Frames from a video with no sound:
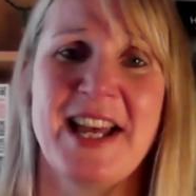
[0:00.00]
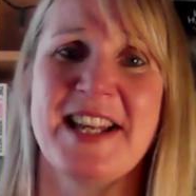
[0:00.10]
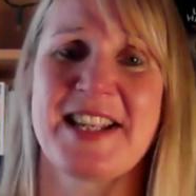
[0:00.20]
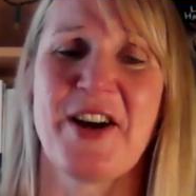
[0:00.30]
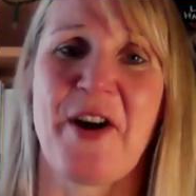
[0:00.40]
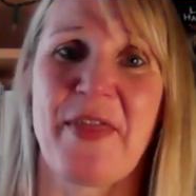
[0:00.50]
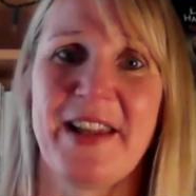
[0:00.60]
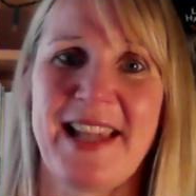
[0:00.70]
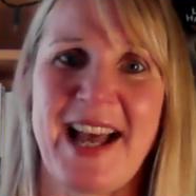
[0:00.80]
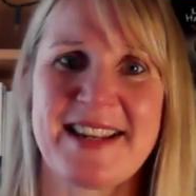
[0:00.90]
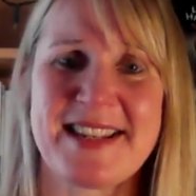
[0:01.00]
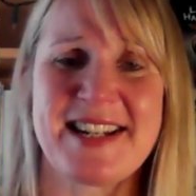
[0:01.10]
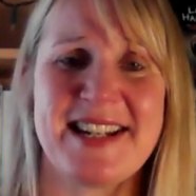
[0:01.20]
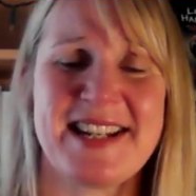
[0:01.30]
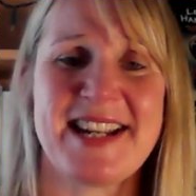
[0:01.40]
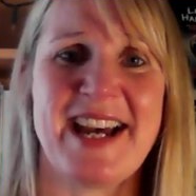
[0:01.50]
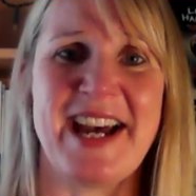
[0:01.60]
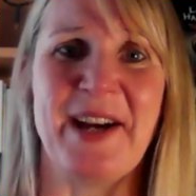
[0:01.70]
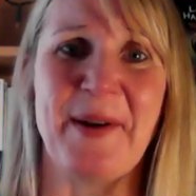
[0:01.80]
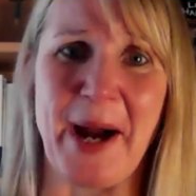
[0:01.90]
So the last
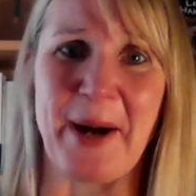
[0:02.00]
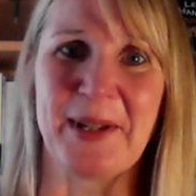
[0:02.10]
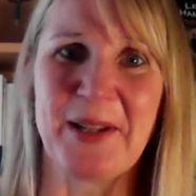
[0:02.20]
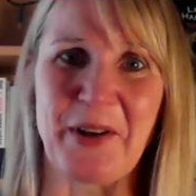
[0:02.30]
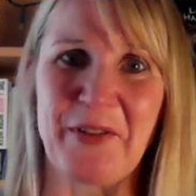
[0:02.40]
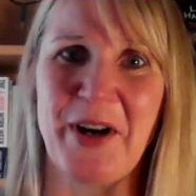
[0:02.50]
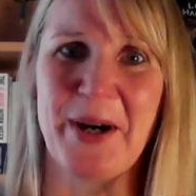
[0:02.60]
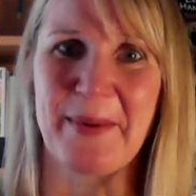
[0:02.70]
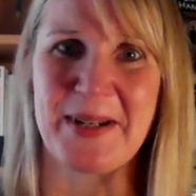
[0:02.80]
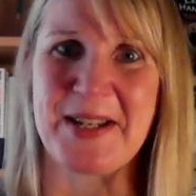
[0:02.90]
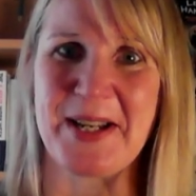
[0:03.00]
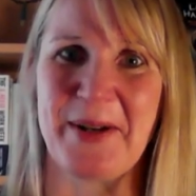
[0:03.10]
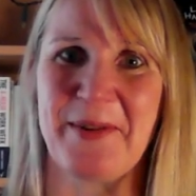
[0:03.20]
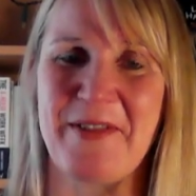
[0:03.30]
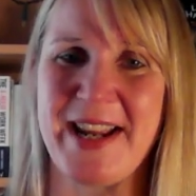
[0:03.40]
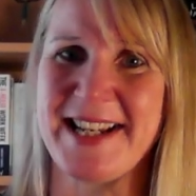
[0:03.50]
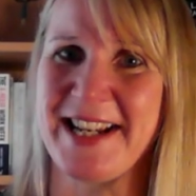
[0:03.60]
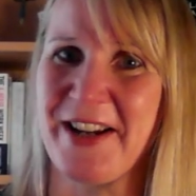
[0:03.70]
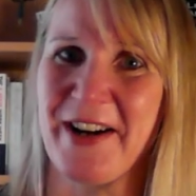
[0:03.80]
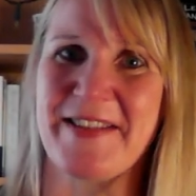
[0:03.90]
day, I will look forward to
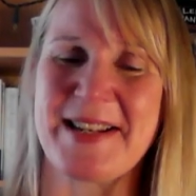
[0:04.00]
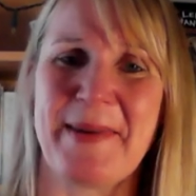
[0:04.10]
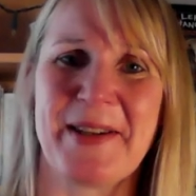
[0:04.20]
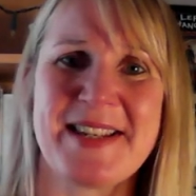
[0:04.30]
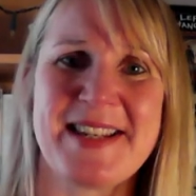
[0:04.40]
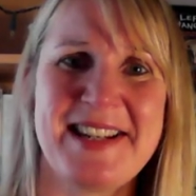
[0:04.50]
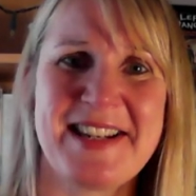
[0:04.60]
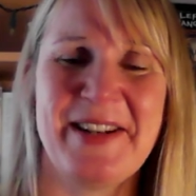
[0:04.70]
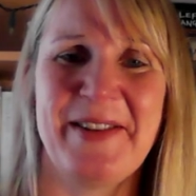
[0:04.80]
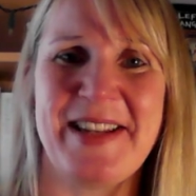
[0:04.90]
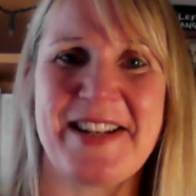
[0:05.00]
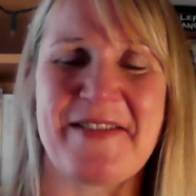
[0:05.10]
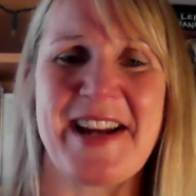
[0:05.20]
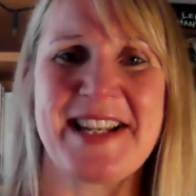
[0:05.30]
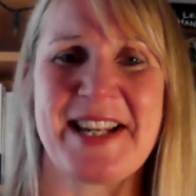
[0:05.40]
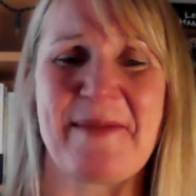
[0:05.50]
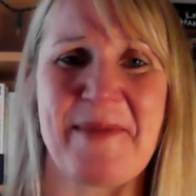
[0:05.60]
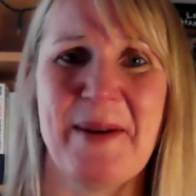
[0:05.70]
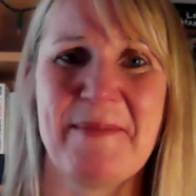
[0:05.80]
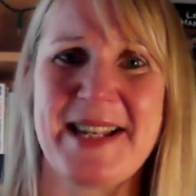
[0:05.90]
reading your responses to this writing
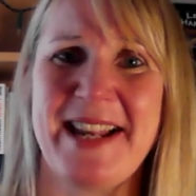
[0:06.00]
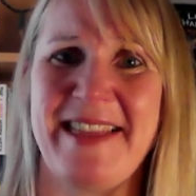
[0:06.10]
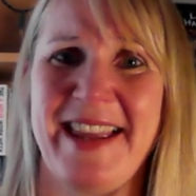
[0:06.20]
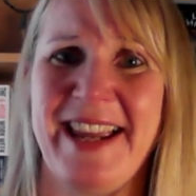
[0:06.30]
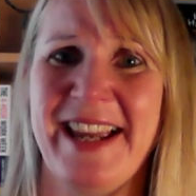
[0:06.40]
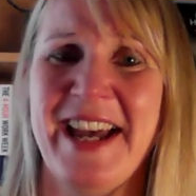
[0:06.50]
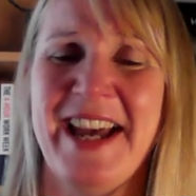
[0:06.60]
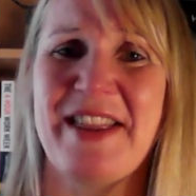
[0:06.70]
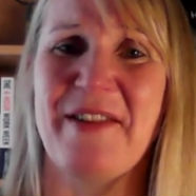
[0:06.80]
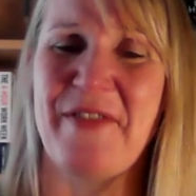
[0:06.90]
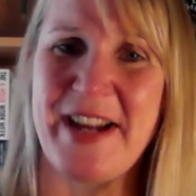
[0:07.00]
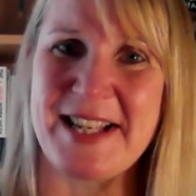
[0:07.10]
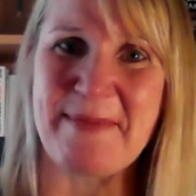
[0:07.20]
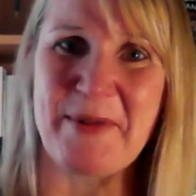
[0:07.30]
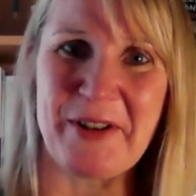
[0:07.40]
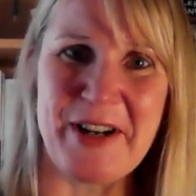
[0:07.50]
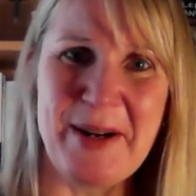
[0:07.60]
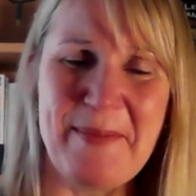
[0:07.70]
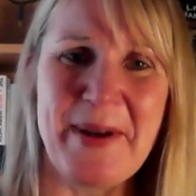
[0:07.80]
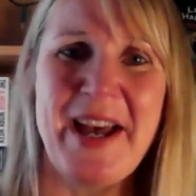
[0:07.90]
prompt account in the Facebook
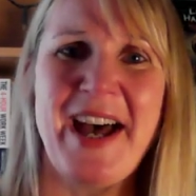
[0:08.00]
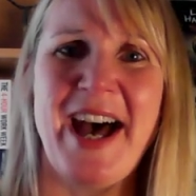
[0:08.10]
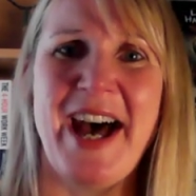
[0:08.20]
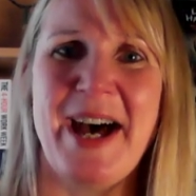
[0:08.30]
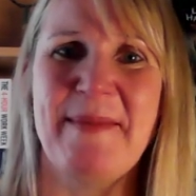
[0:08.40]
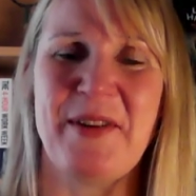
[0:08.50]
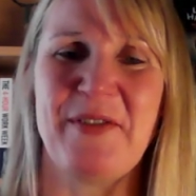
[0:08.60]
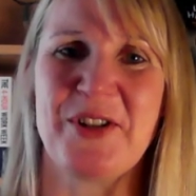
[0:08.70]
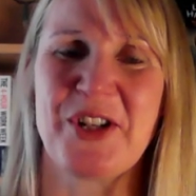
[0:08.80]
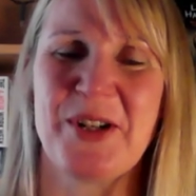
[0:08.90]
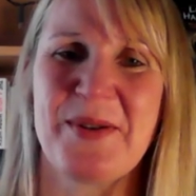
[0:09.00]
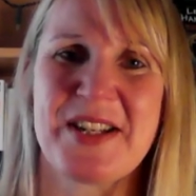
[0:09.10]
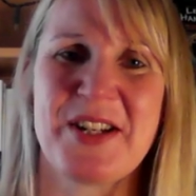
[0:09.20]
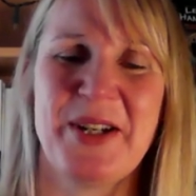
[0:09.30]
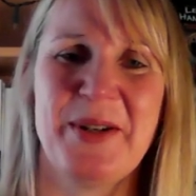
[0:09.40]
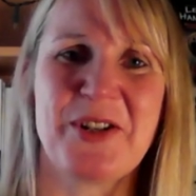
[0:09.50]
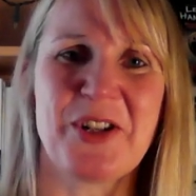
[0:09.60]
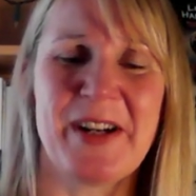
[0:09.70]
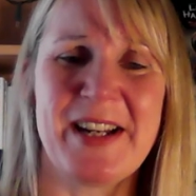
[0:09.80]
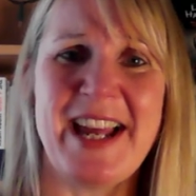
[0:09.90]
group, if you choose to
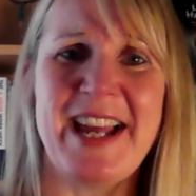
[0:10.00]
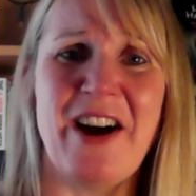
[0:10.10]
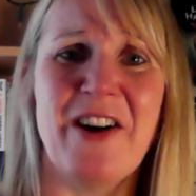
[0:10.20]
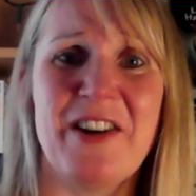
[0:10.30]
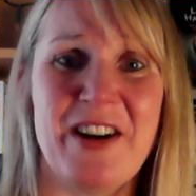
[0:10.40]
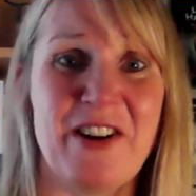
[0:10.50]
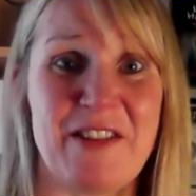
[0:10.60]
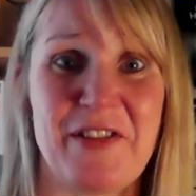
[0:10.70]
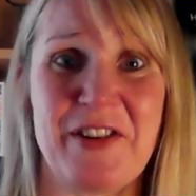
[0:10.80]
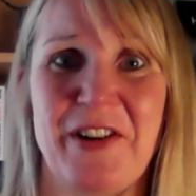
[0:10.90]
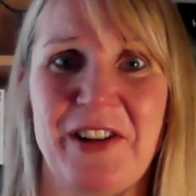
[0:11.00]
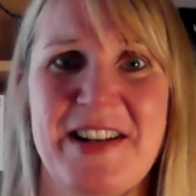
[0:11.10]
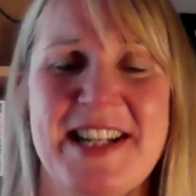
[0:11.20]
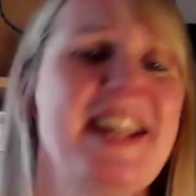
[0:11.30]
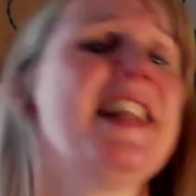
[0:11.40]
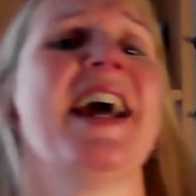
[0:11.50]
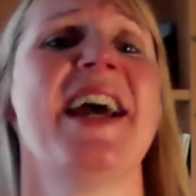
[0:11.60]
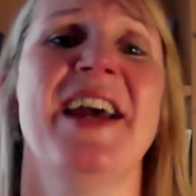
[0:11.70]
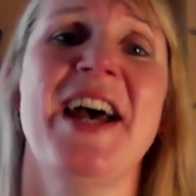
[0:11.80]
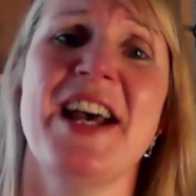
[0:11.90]
join it, or if you're already in it.